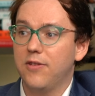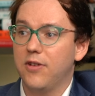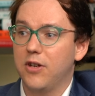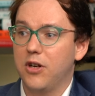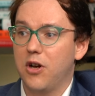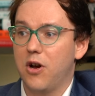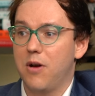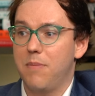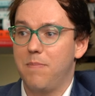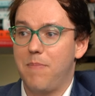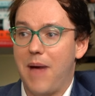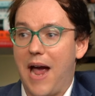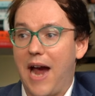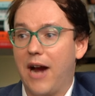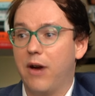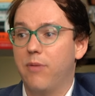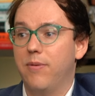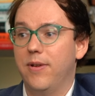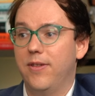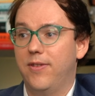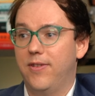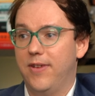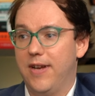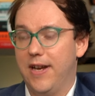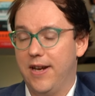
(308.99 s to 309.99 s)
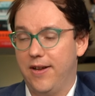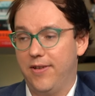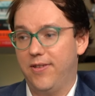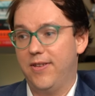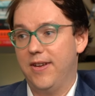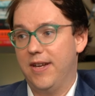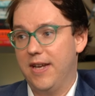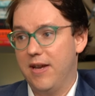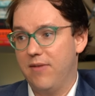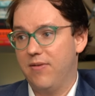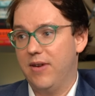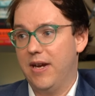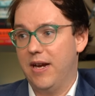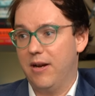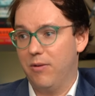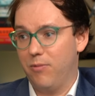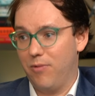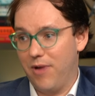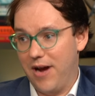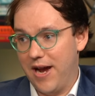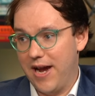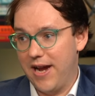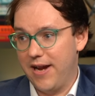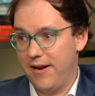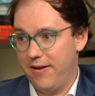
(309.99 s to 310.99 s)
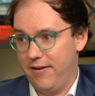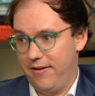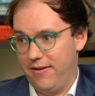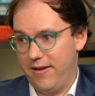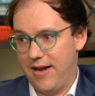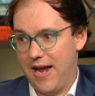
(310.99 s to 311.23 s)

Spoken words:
to go backwards in a significant way.